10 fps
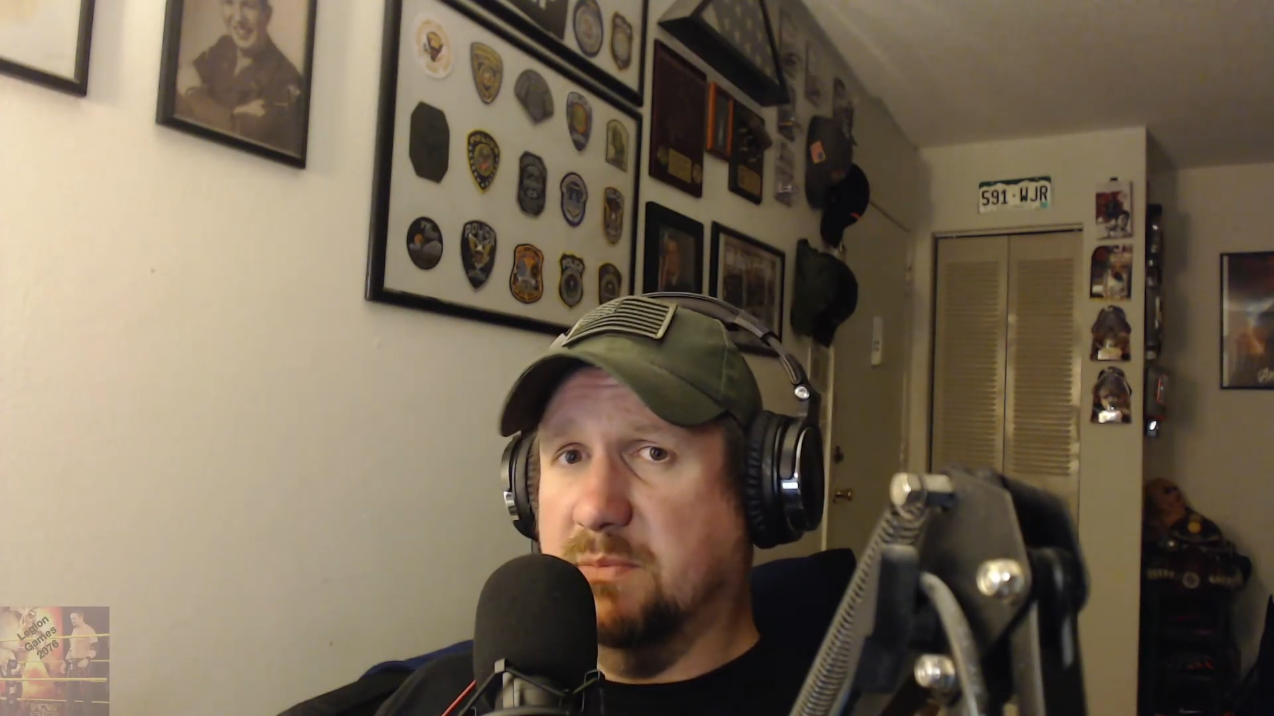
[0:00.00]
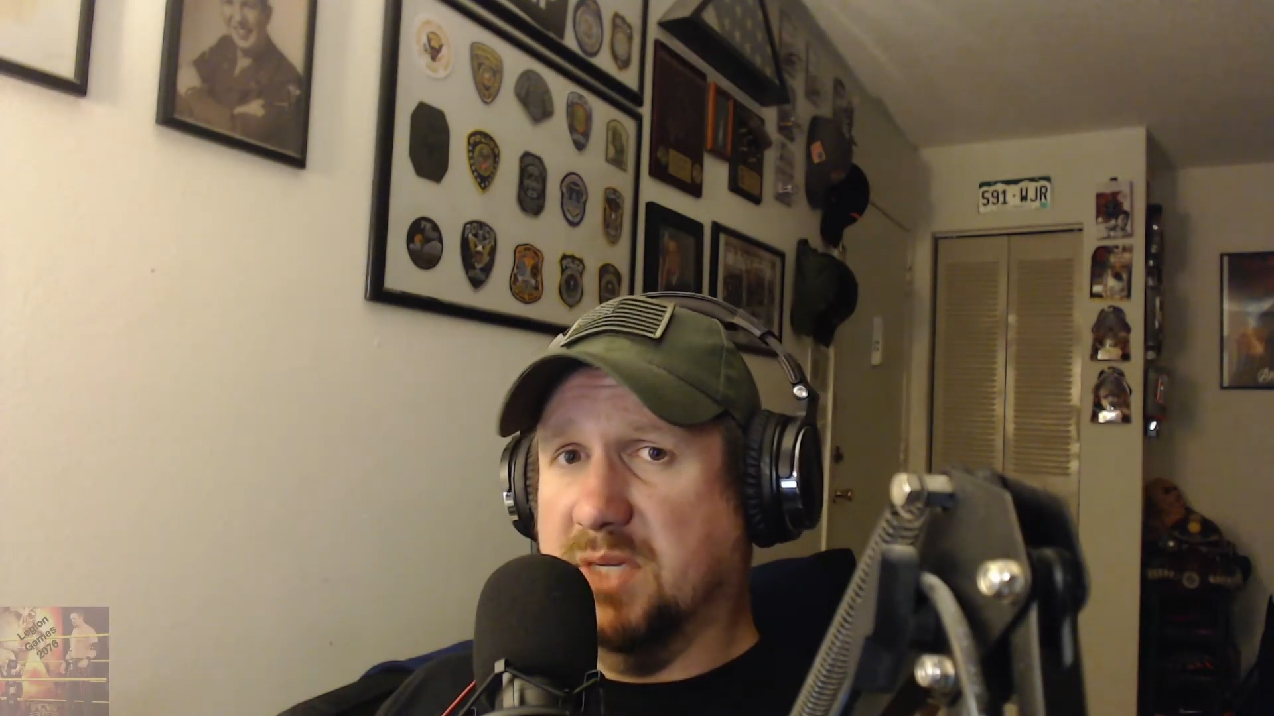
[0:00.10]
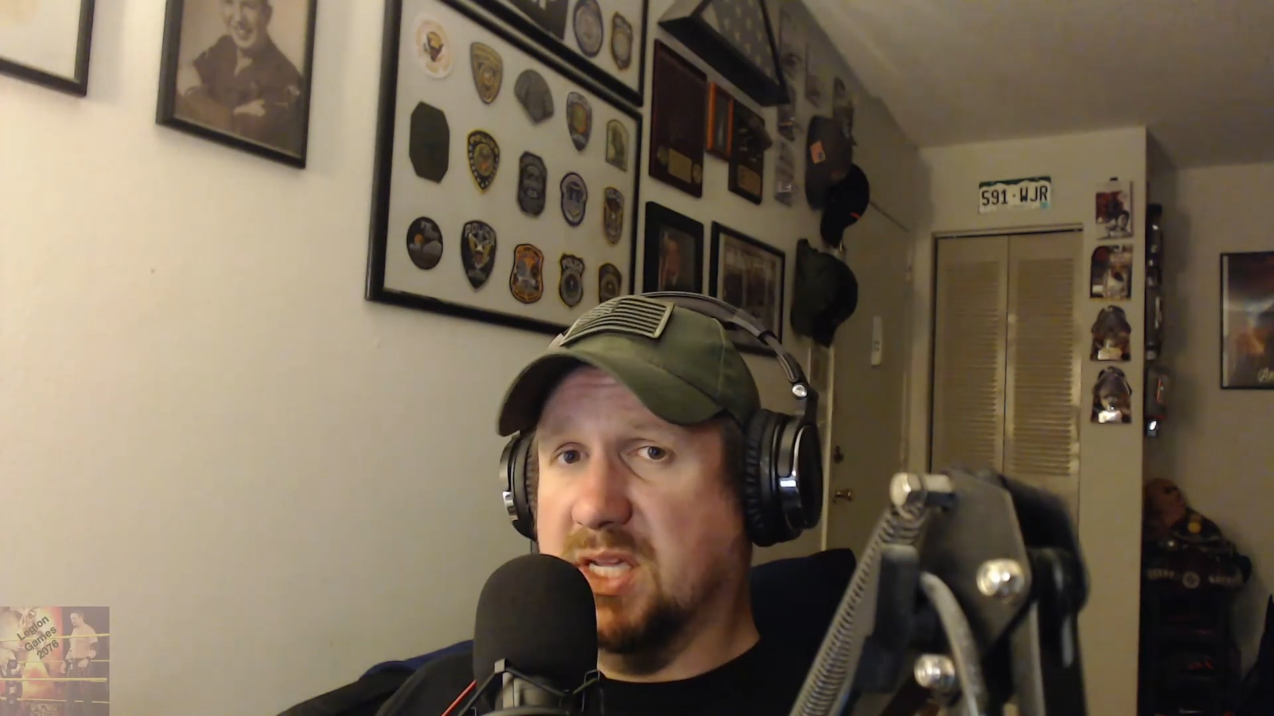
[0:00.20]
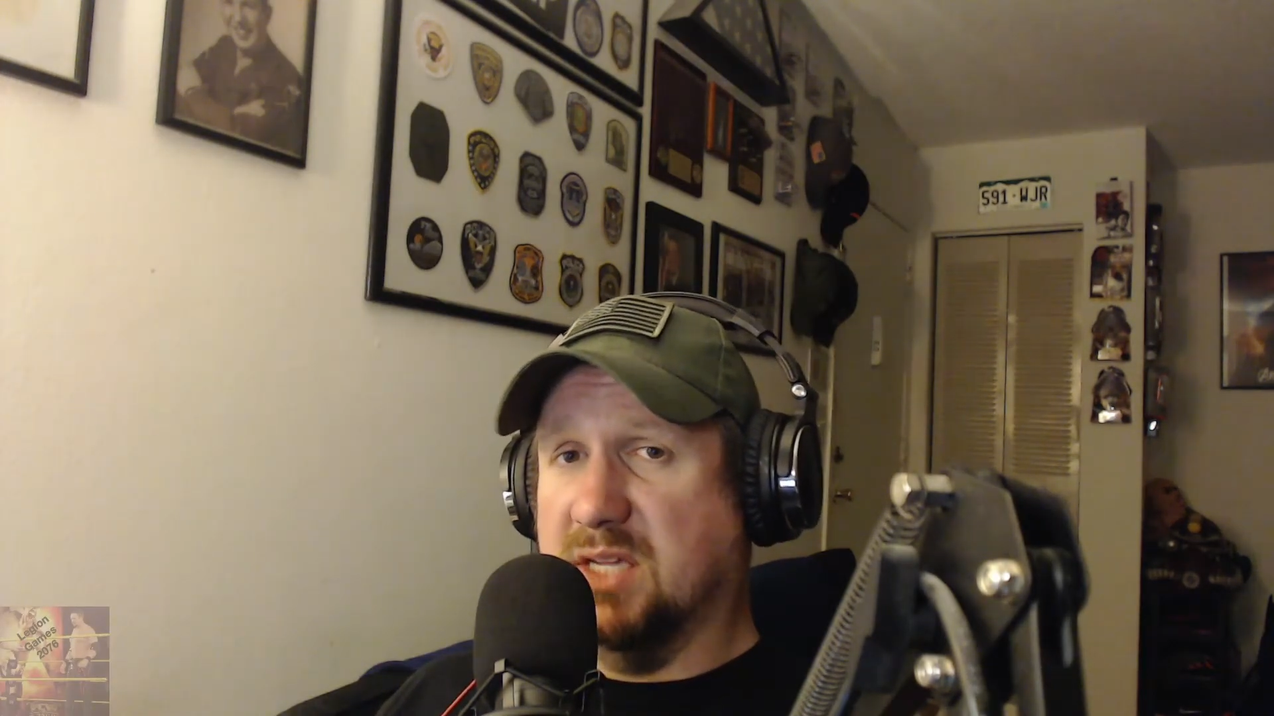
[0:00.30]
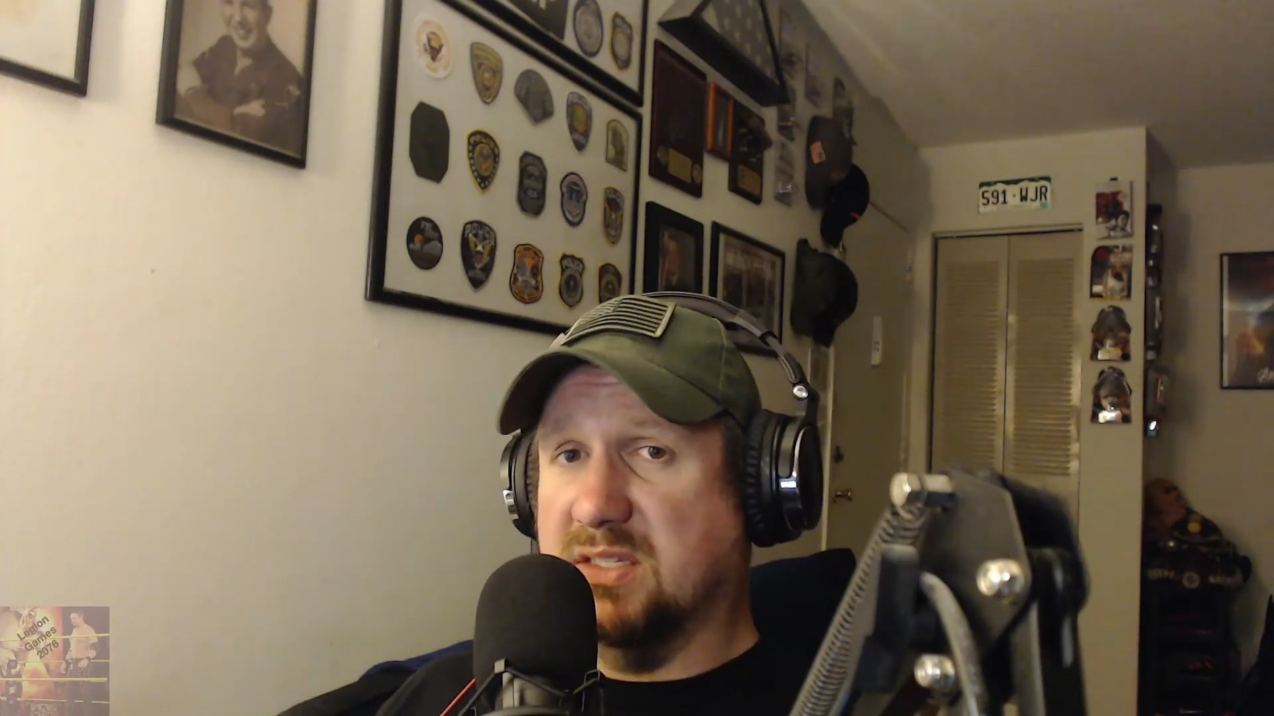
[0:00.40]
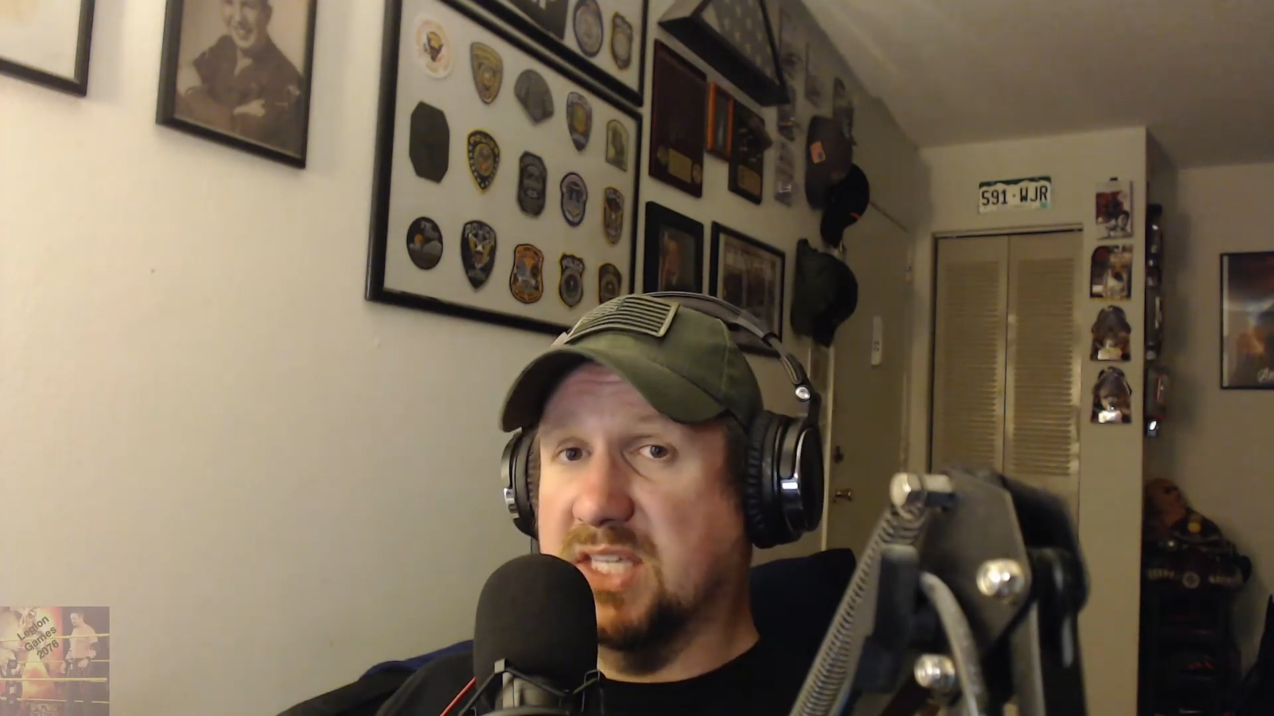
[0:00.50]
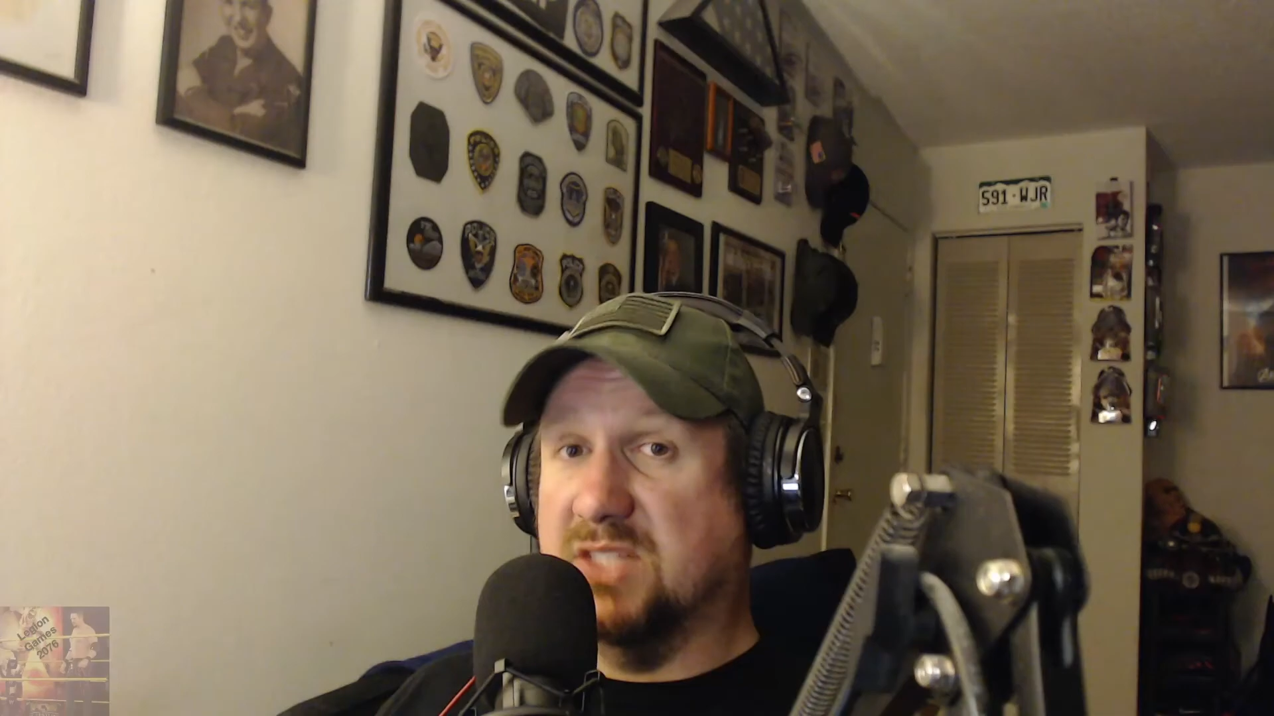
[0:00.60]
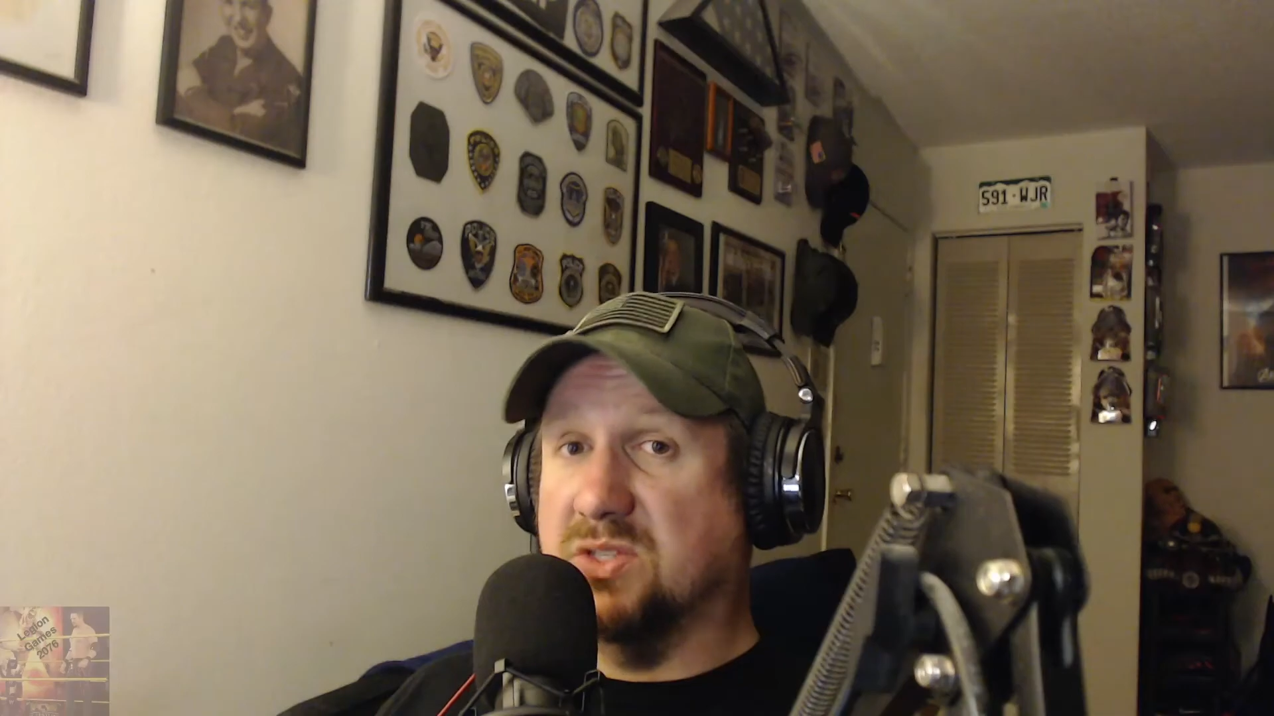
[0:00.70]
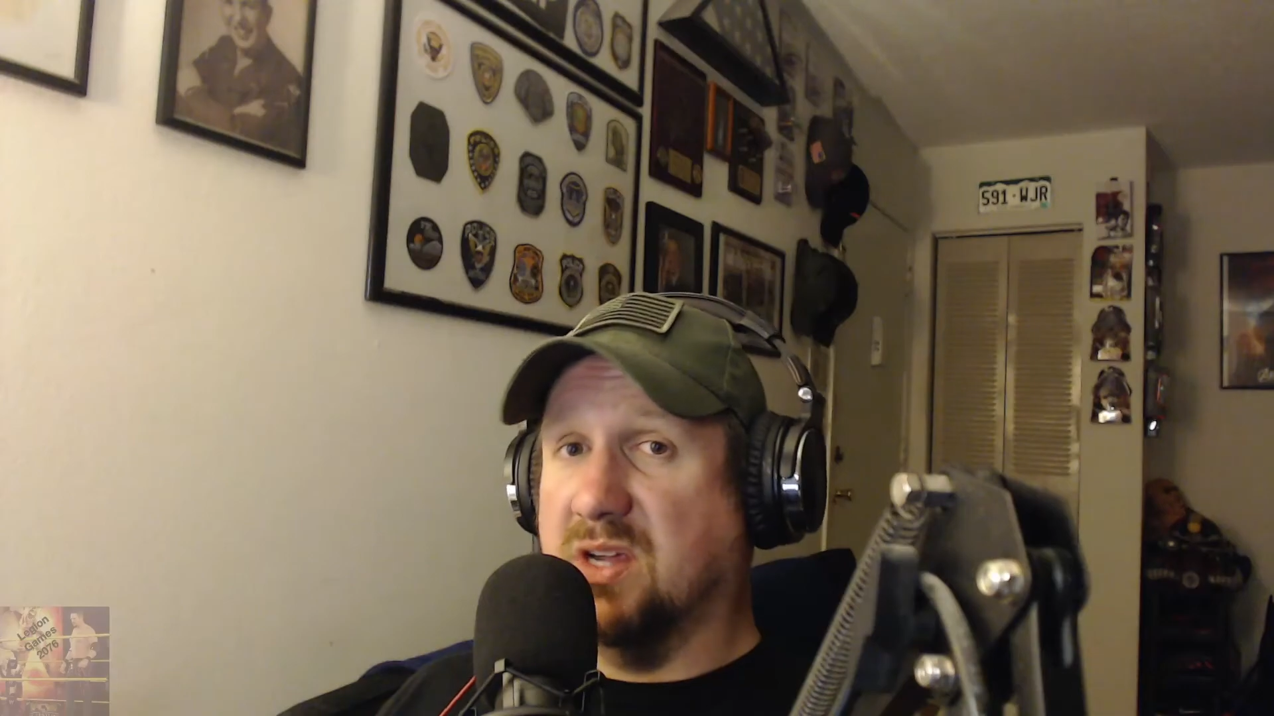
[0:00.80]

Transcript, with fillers: because they took